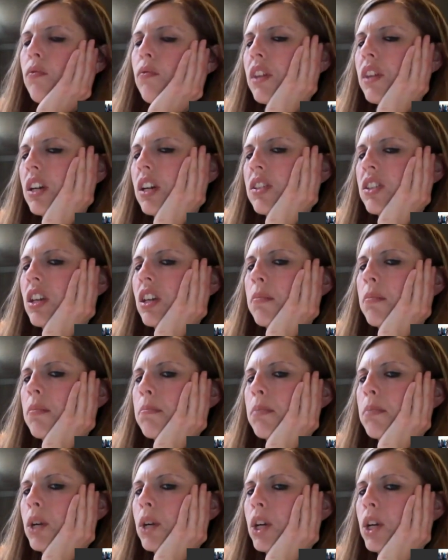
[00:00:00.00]
there's a
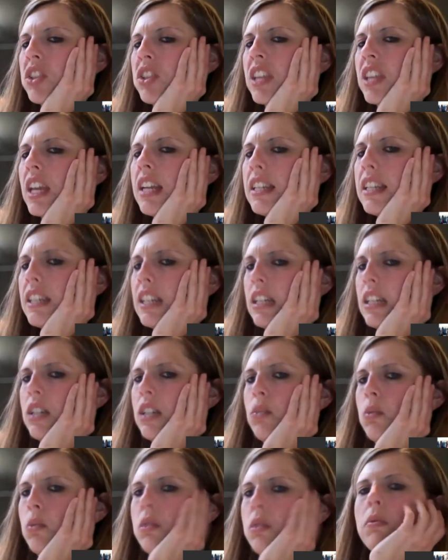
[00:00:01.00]

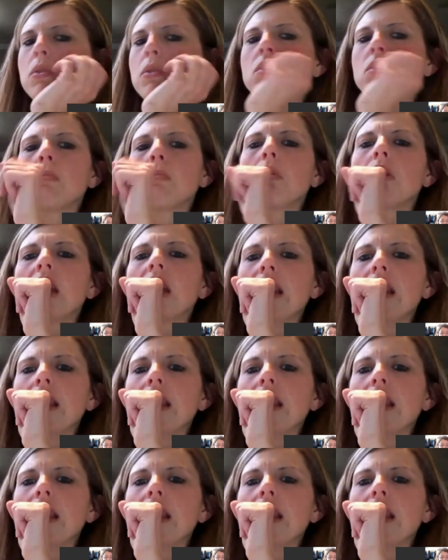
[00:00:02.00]
percentage we're supposed to put in